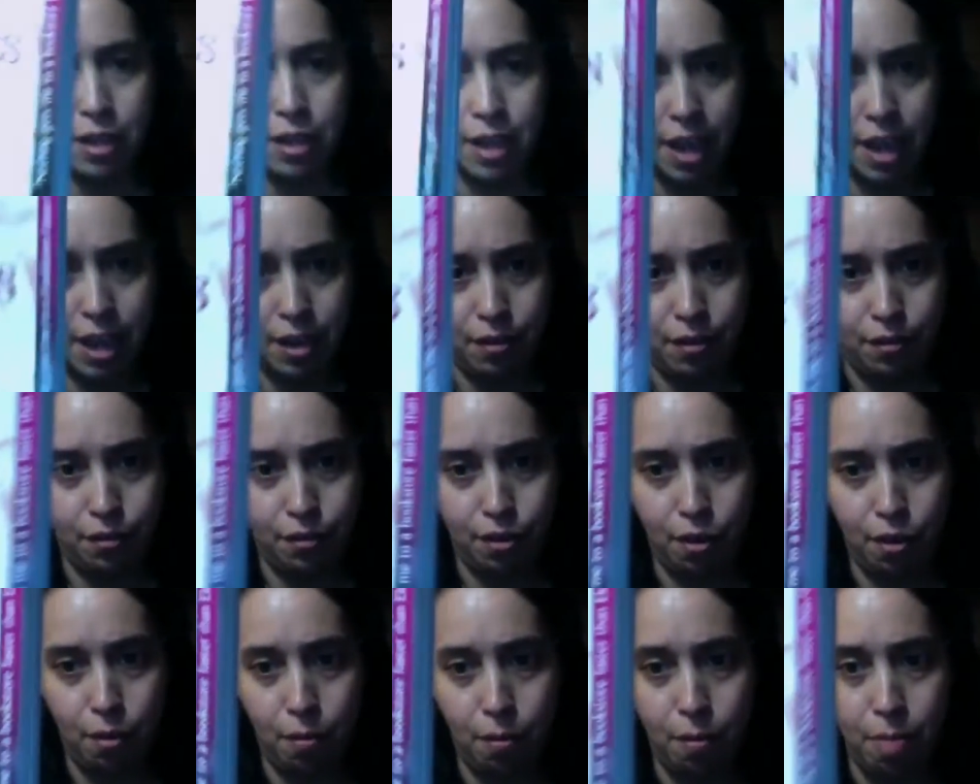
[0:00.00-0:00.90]
days.
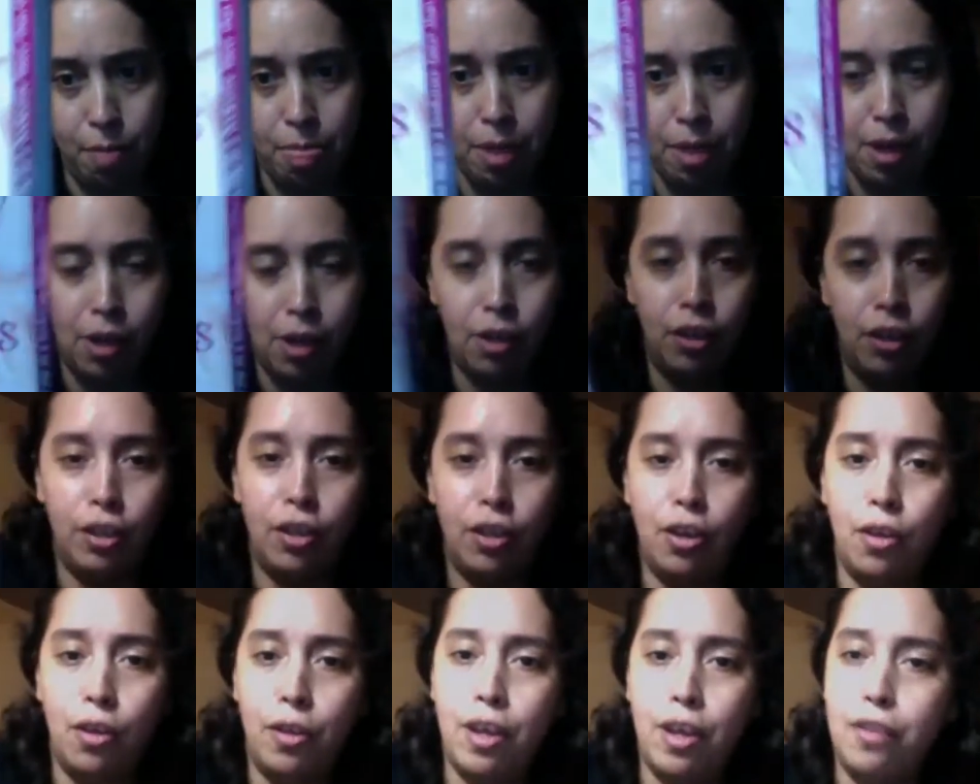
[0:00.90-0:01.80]
So, you
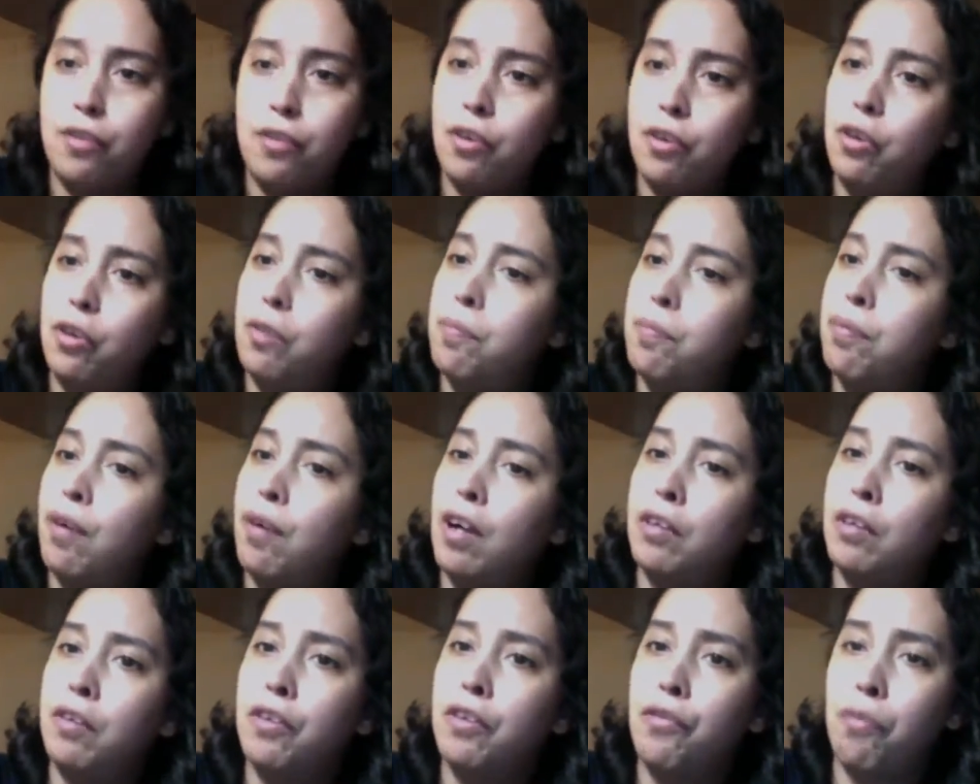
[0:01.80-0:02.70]
know, that's a good
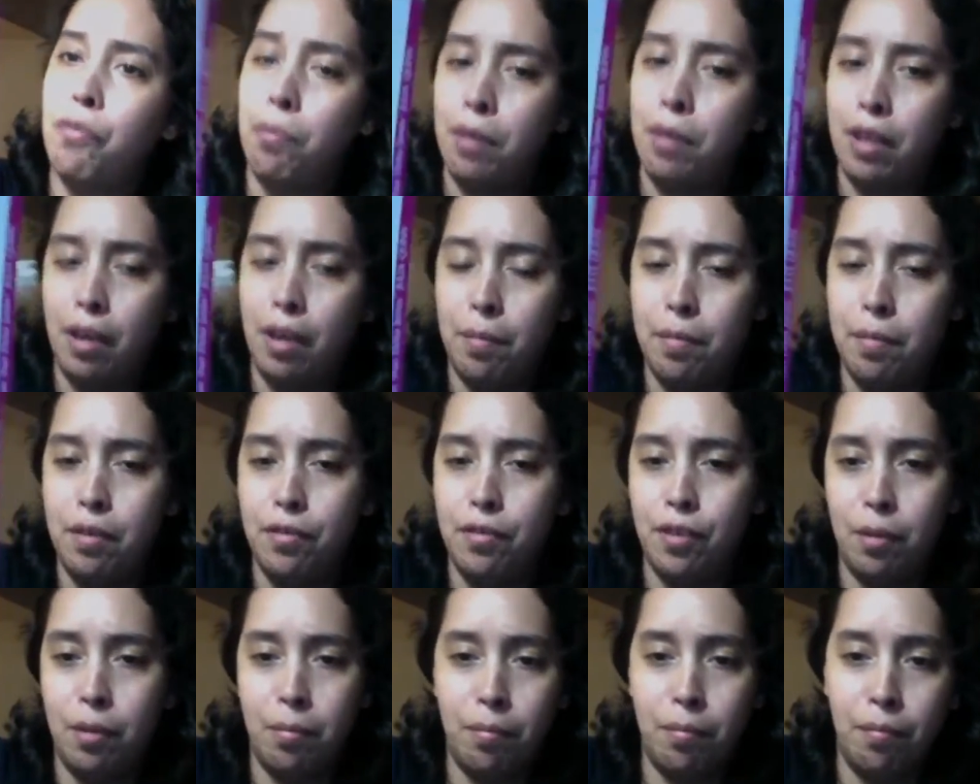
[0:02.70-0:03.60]
progress for me. That
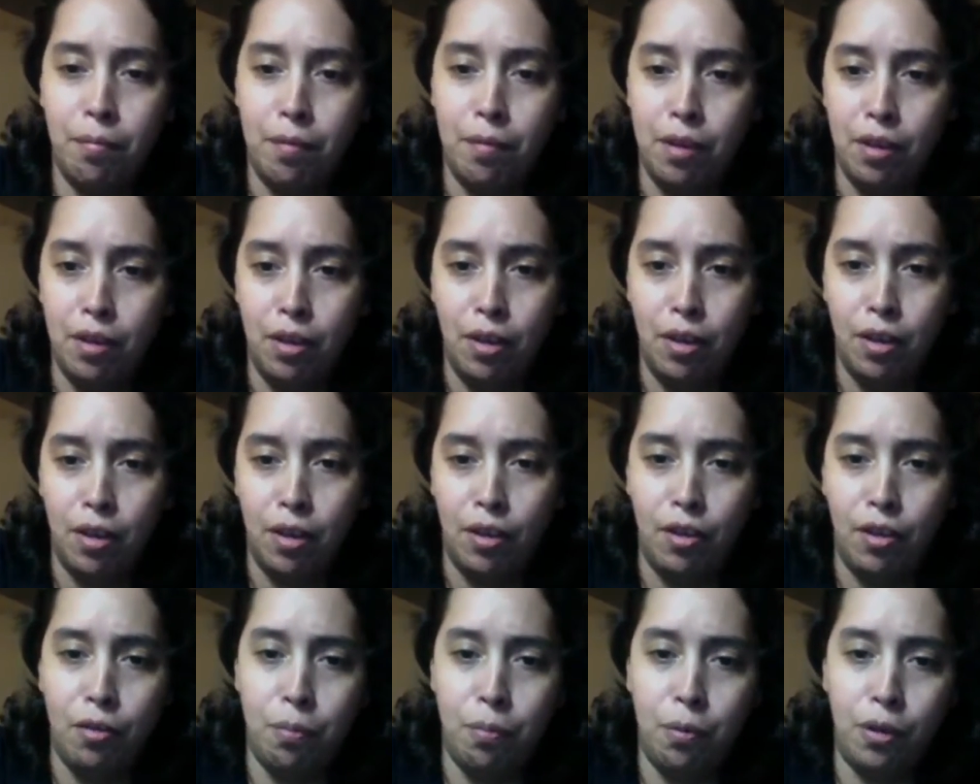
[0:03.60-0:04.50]
means
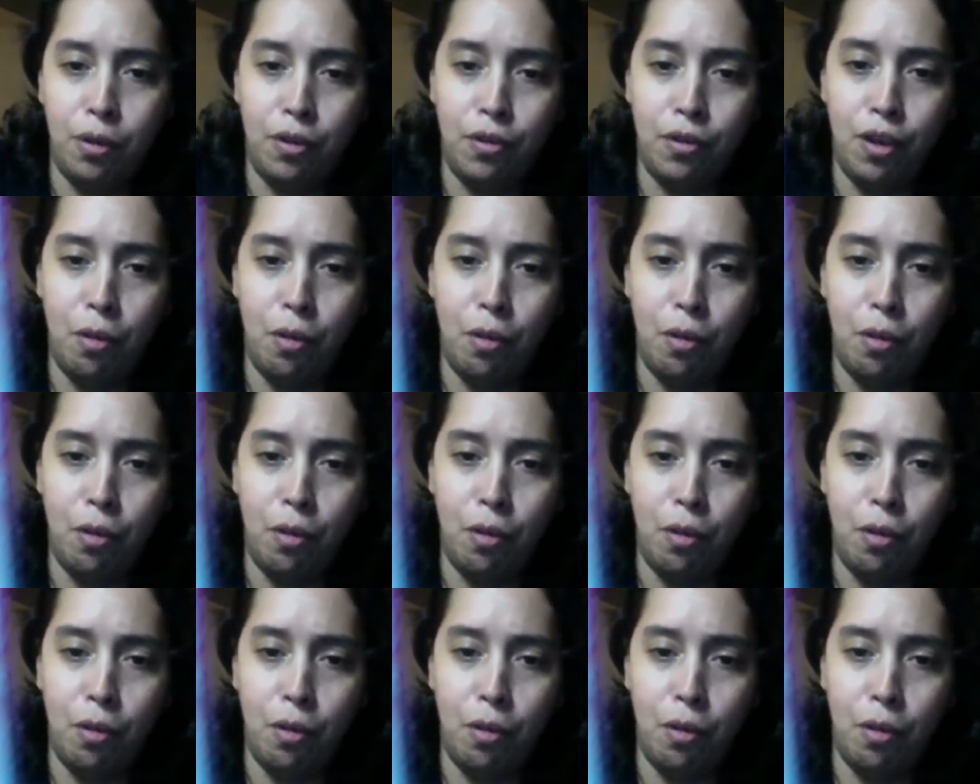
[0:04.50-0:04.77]
this book is